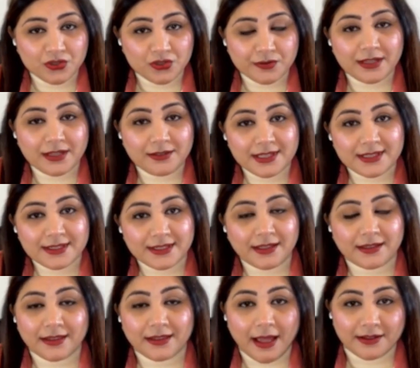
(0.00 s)
usually we
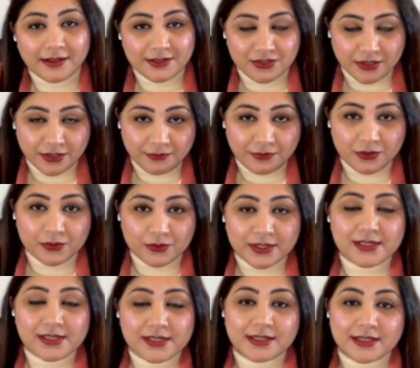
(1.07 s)
see in the
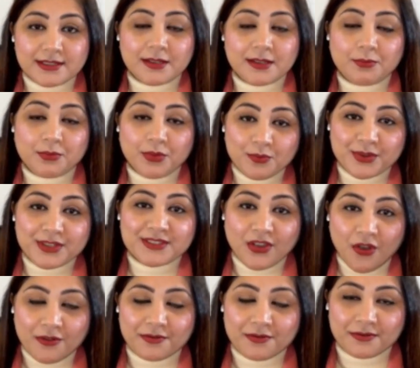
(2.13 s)
refusals is the
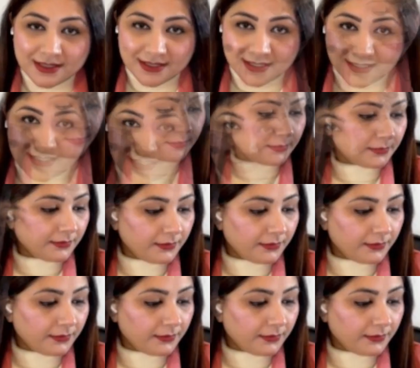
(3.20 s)
purpose of visit.